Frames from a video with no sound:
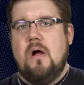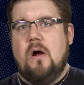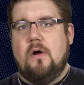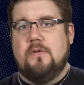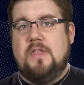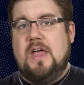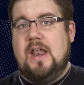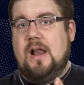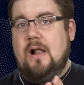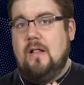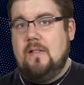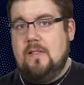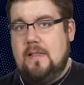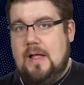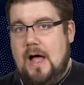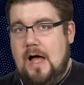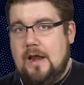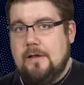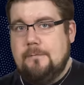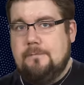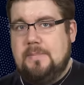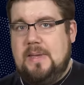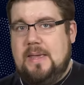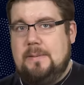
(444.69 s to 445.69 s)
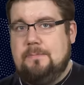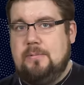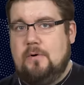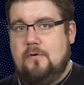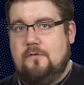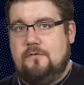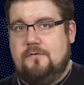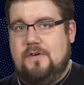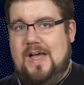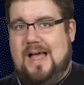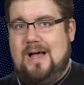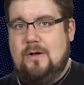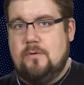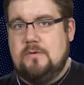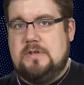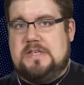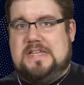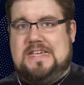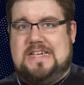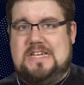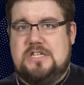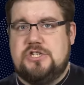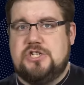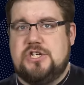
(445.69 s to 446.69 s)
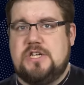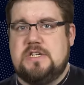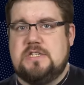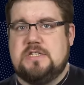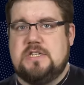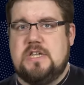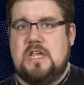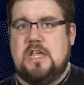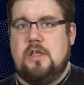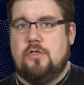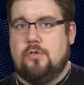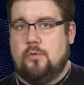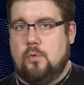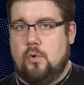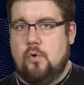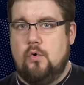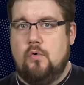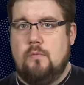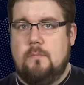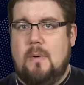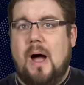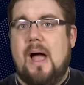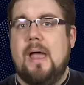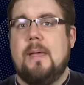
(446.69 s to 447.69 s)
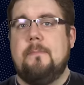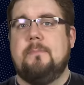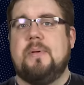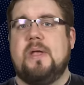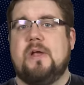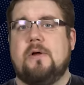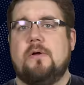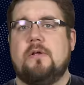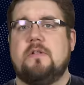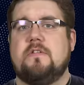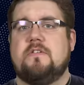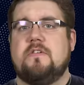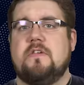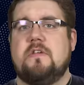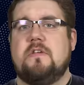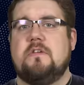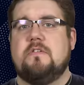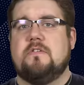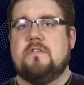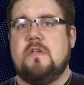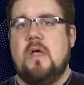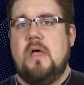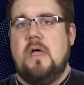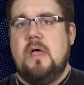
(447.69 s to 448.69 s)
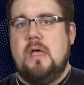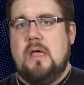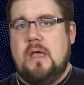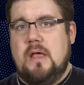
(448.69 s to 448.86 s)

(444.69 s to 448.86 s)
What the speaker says: are that a lot of people found TGC through my appearances